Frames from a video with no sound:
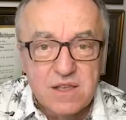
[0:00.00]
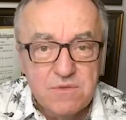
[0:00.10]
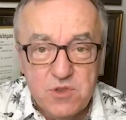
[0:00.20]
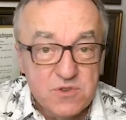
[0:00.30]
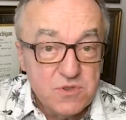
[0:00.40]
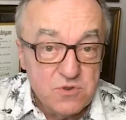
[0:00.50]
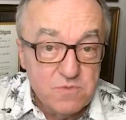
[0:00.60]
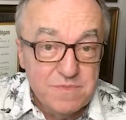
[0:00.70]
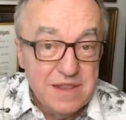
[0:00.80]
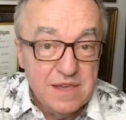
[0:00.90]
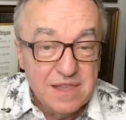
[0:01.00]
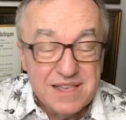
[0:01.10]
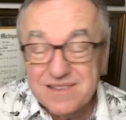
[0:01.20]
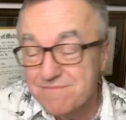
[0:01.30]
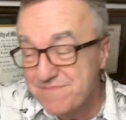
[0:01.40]
Your social media
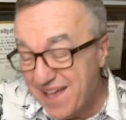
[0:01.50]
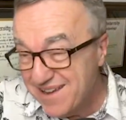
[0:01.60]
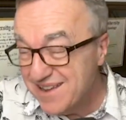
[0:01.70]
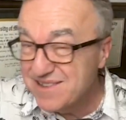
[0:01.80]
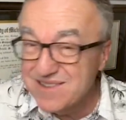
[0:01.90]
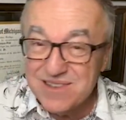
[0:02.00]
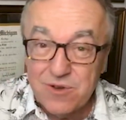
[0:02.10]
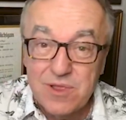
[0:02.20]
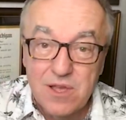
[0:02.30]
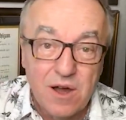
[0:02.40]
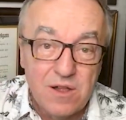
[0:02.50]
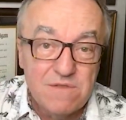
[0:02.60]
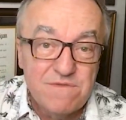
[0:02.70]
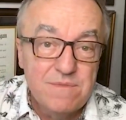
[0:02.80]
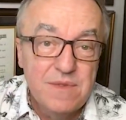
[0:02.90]
links, not necessarily all
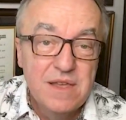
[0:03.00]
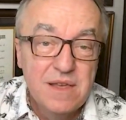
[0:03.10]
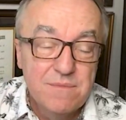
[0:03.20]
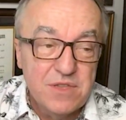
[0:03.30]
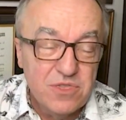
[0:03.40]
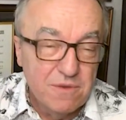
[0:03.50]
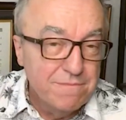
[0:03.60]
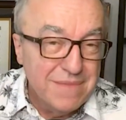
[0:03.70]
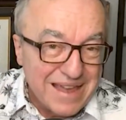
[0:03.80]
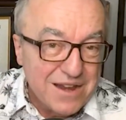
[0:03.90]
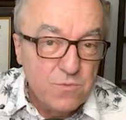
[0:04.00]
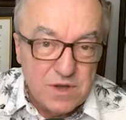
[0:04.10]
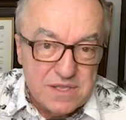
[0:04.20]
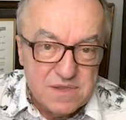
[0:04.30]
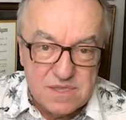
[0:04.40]
of them, but the main
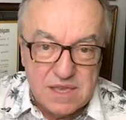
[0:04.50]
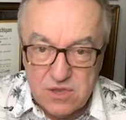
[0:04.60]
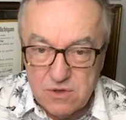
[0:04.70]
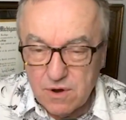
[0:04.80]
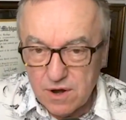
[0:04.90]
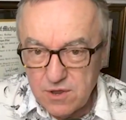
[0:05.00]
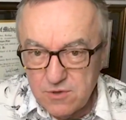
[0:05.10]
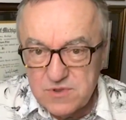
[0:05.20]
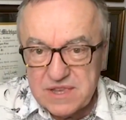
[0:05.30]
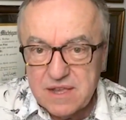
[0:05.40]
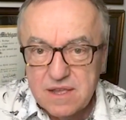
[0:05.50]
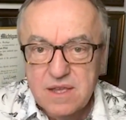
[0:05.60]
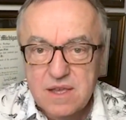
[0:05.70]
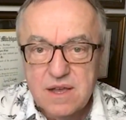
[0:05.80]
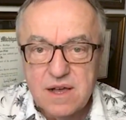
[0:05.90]
ones that you are using,
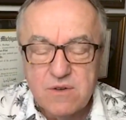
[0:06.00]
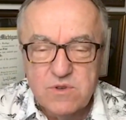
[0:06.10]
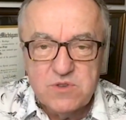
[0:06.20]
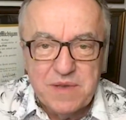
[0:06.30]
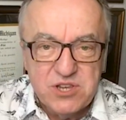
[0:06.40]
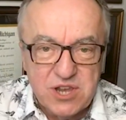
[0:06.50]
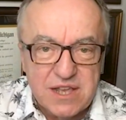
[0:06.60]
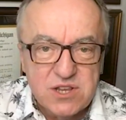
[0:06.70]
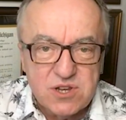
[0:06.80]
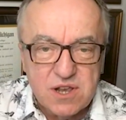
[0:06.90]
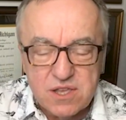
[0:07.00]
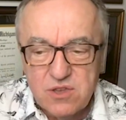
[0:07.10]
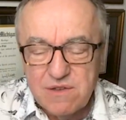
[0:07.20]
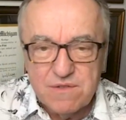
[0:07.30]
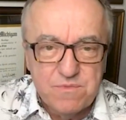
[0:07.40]
which may change.
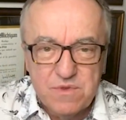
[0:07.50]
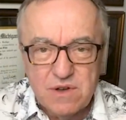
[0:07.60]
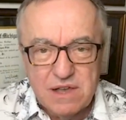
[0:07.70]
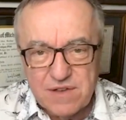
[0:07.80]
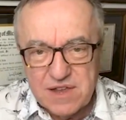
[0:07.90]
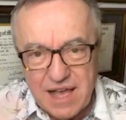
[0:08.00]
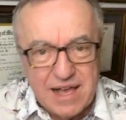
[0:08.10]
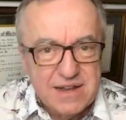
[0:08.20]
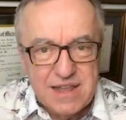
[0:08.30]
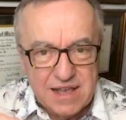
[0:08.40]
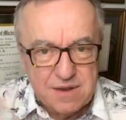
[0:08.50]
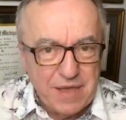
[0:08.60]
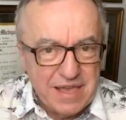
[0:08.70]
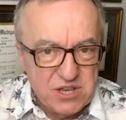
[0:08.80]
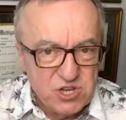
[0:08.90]
You'll have a contact
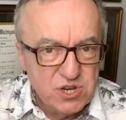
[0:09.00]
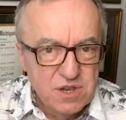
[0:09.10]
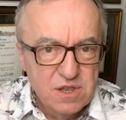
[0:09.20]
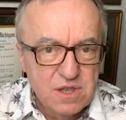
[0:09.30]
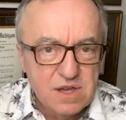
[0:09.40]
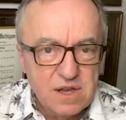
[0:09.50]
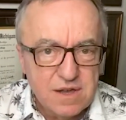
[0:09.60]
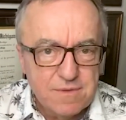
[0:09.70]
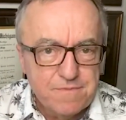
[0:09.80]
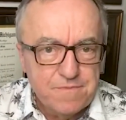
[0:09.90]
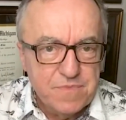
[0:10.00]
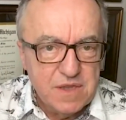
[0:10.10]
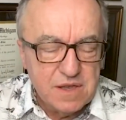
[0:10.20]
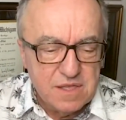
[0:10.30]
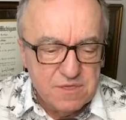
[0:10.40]
page
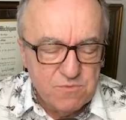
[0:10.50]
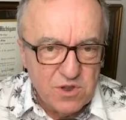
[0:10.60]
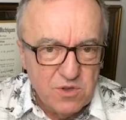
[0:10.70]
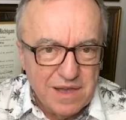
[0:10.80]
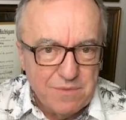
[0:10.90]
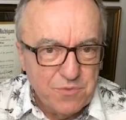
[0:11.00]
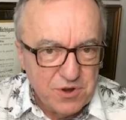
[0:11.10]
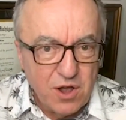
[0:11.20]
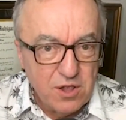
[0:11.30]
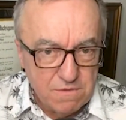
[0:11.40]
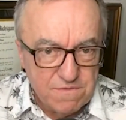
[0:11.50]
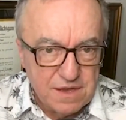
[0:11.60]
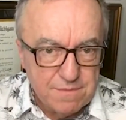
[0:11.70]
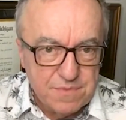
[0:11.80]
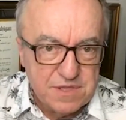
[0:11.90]
where you might put all of
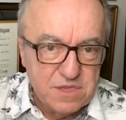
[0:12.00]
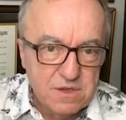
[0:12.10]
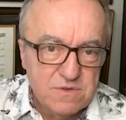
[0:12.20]
them, but